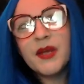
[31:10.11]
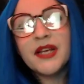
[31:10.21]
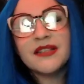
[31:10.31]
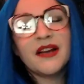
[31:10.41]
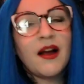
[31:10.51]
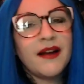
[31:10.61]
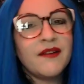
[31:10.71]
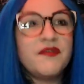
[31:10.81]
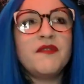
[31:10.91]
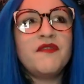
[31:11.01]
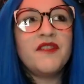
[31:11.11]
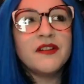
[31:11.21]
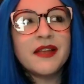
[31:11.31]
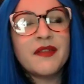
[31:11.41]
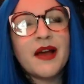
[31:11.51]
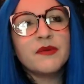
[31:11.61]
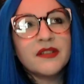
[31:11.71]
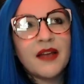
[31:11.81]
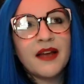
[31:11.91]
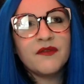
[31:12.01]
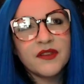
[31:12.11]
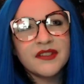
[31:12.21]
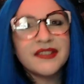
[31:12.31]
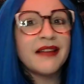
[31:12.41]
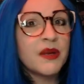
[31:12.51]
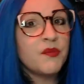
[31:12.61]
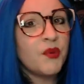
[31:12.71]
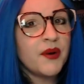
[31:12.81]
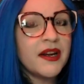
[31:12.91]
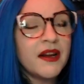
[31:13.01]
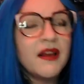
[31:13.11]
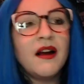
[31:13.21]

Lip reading: because I kind of feel like that was kind of the selling point